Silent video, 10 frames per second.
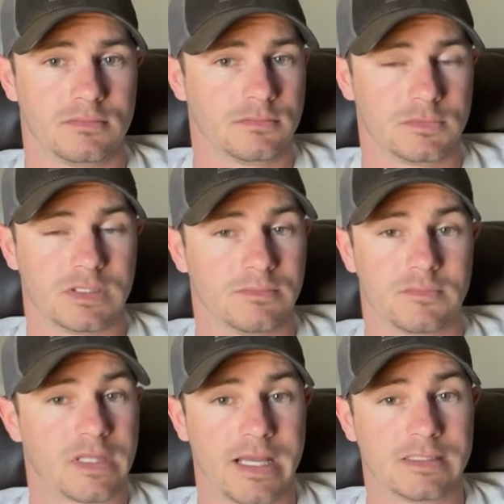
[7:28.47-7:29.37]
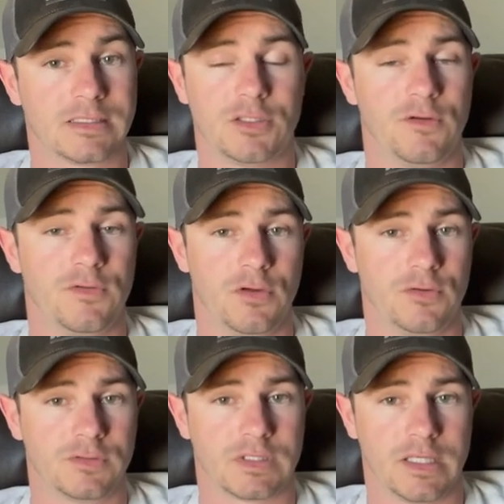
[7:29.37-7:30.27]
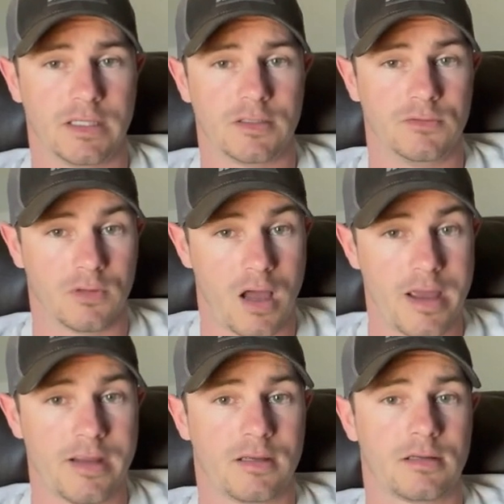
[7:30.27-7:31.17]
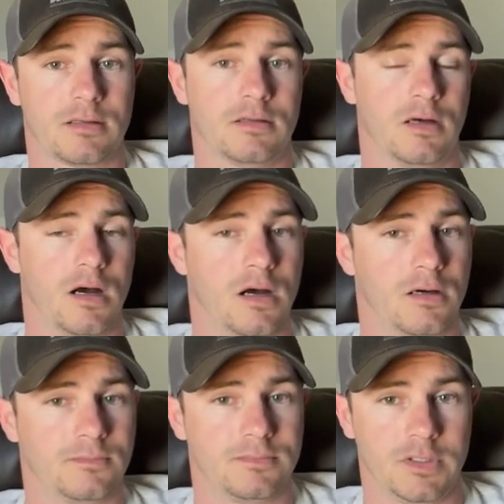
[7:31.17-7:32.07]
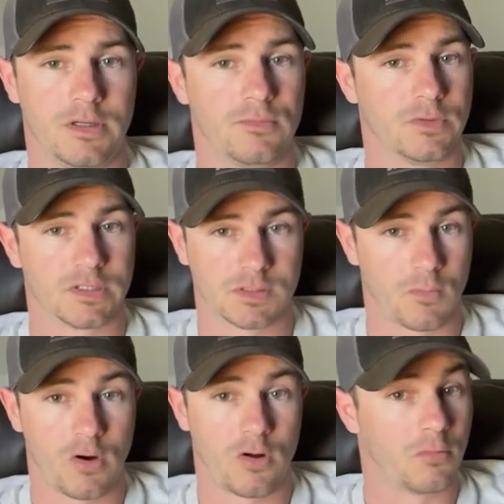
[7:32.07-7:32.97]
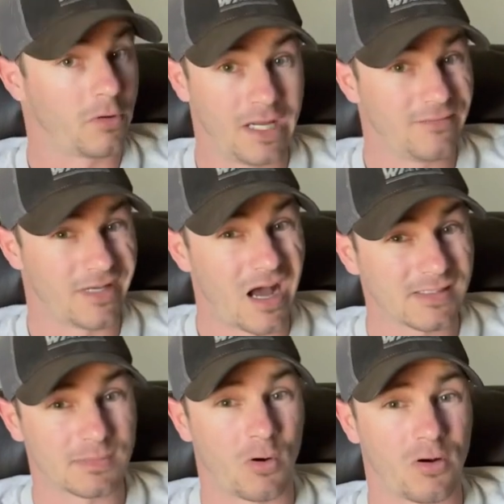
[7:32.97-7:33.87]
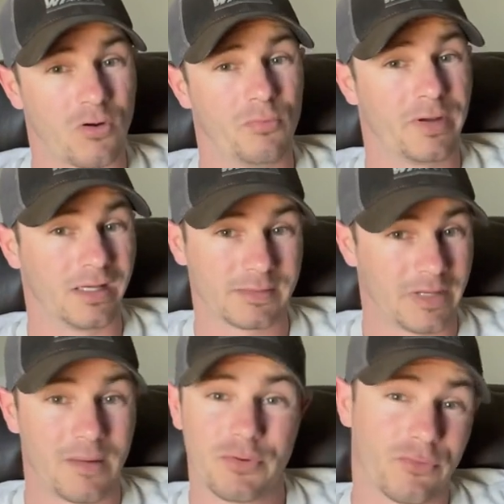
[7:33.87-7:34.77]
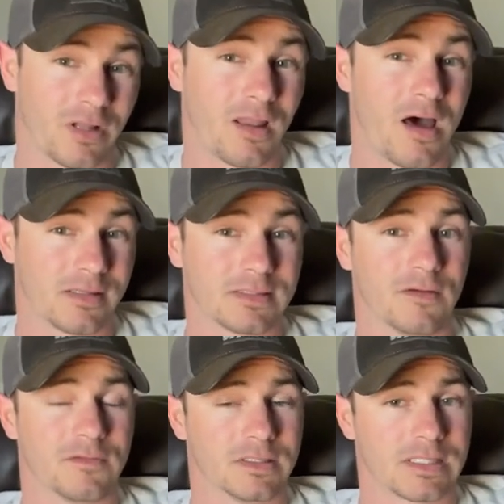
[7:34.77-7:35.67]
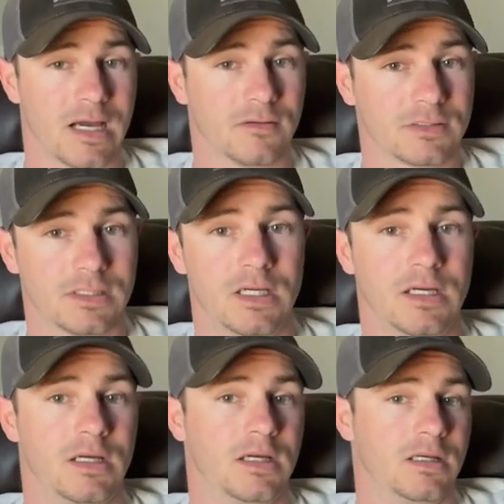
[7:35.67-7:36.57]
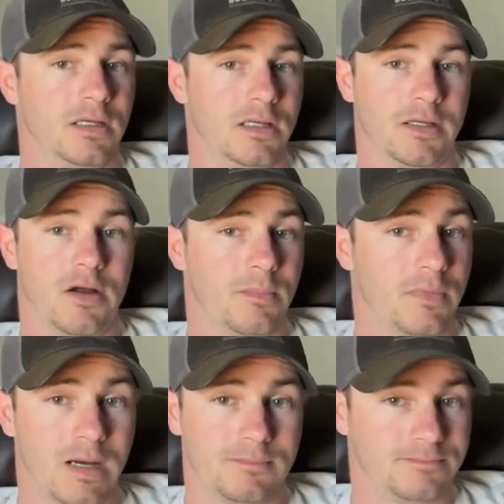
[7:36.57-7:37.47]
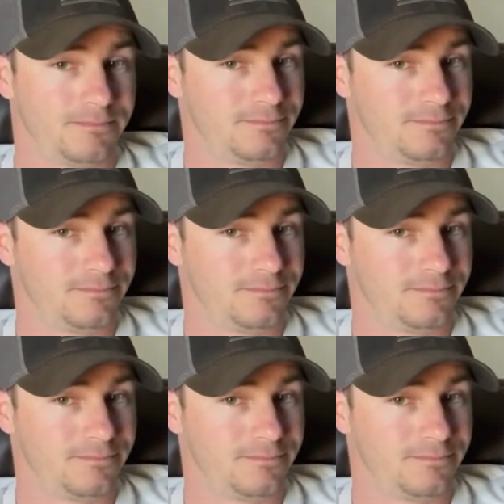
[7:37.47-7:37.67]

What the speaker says: some things that you've used that you like, with the smart home or even not smart home, because I'm doing a lot of stuff to this house. I'm